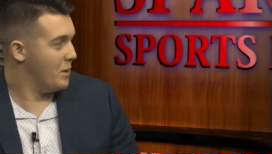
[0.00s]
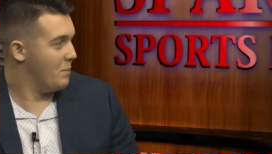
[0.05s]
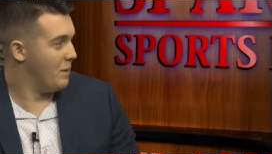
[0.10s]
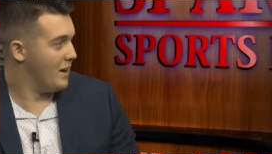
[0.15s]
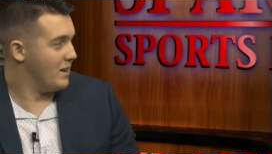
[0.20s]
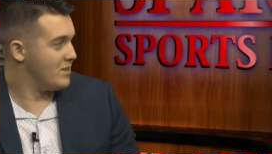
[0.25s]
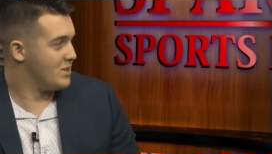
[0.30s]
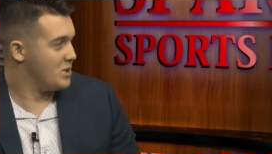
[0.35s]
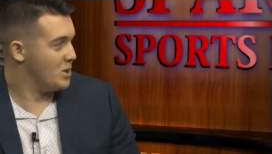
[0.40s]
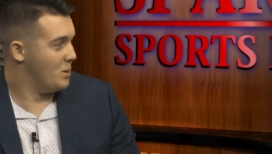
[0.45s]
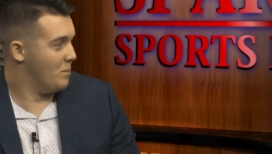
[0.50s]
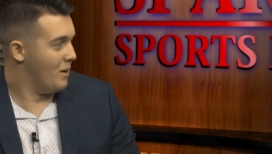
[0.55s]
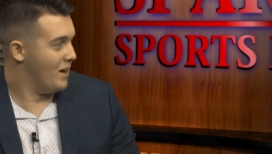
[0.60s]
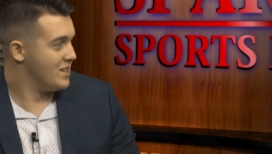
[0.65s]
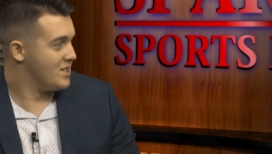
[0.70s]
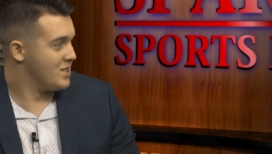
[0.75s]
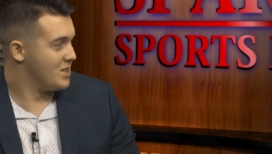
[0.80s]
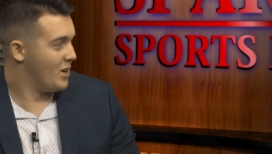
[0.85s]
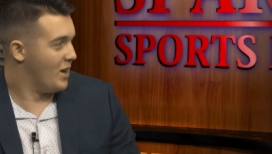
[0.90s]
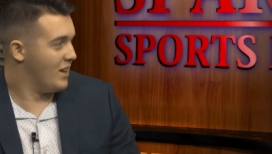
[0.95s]
I've about two
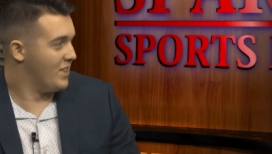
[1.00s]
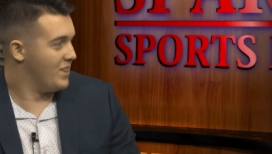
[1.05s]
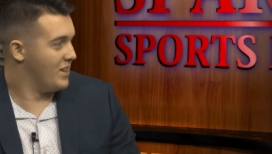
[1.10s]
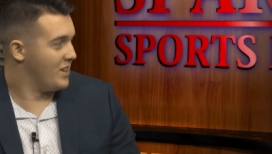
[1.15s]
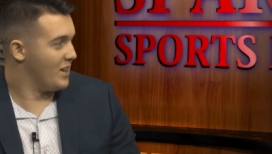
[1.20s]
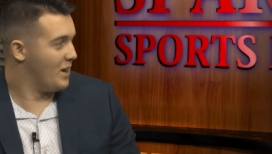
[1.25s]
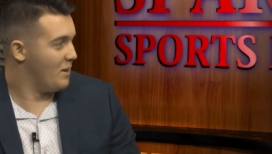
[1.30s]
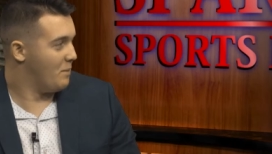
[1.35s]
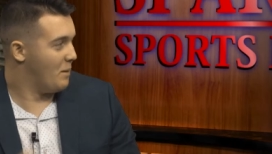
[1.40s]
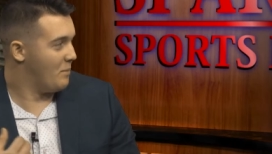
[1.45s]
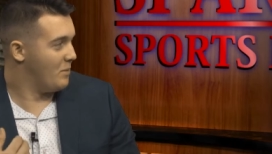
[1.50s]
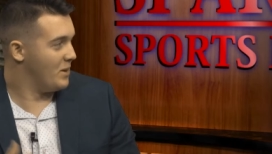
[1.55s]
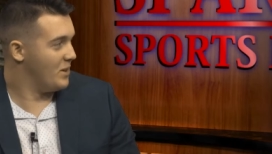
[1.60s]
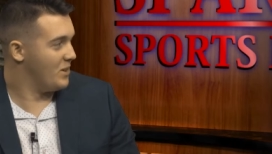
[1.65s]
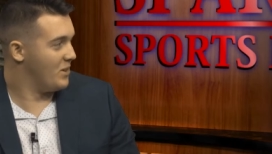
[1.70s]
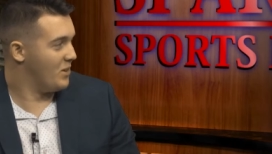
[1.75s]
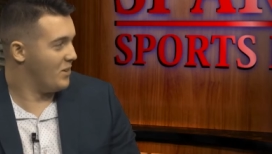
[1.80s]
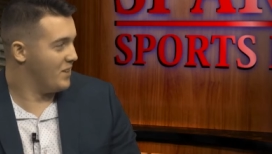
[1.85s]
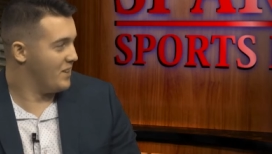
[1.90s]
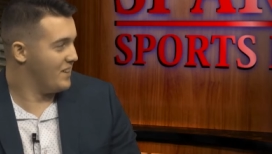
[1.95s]
months down. ago. I think well, I remember as
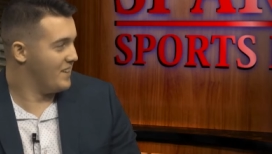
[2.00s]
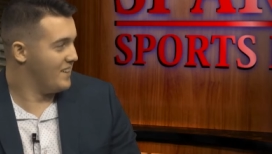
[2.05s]
soon going.